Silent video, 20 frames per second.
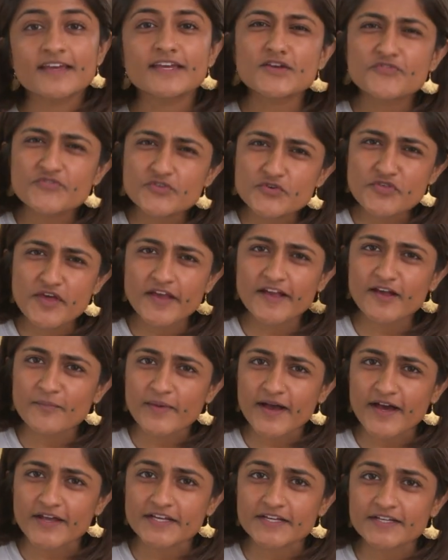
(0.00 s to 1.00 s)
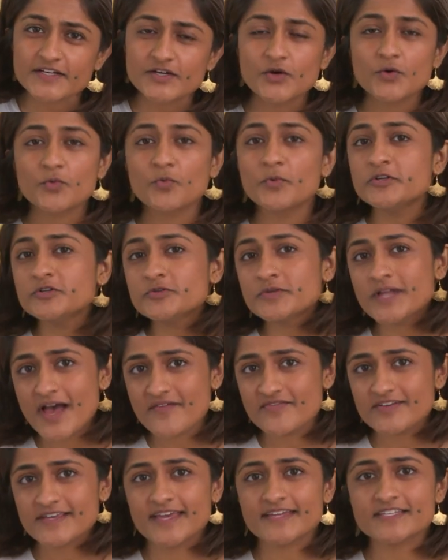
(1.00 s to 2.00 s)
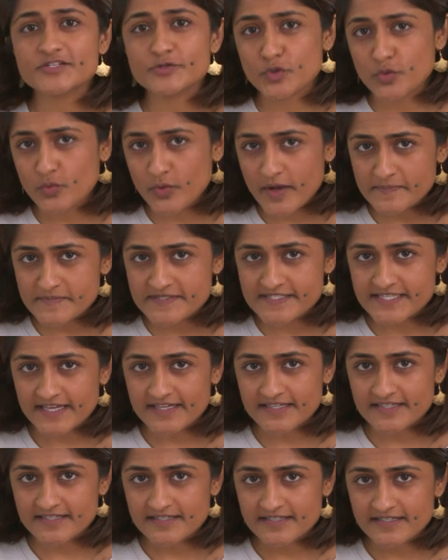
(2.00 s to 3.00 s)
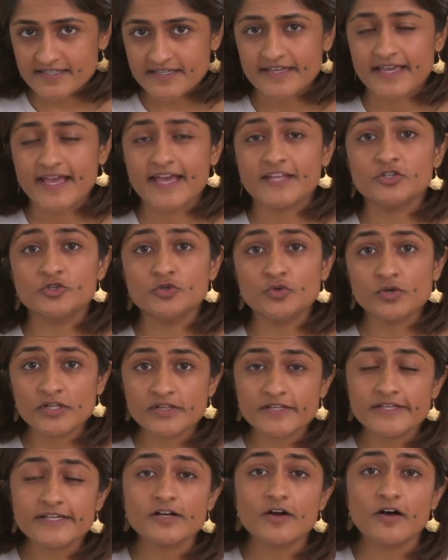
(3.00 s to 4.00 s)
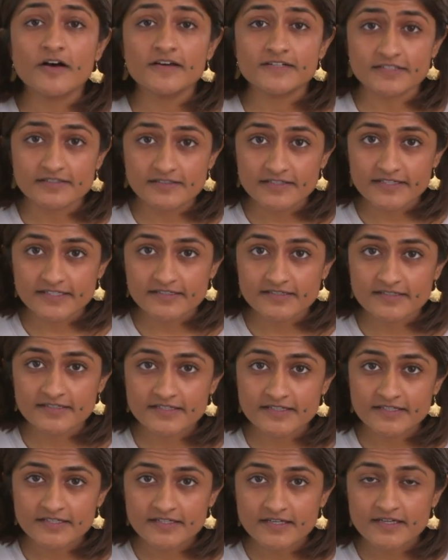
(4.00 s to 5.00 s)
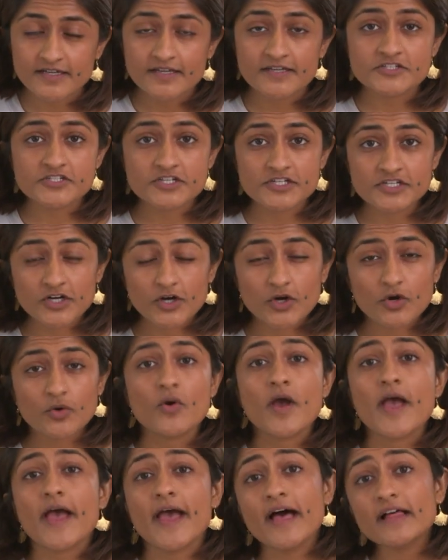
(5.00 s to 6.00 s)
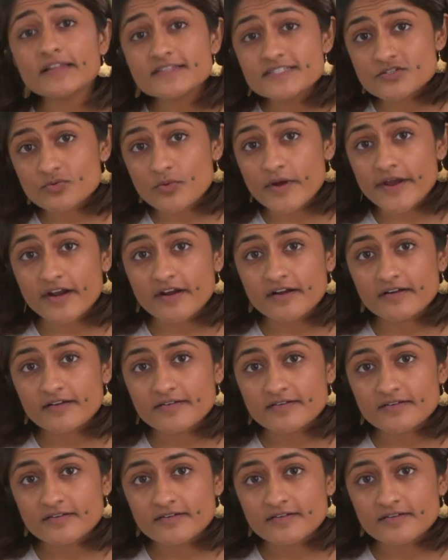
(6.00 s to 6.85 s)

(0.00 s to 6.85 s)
If you think about it, when you navigate to a website and you click on a link to go elsewhere,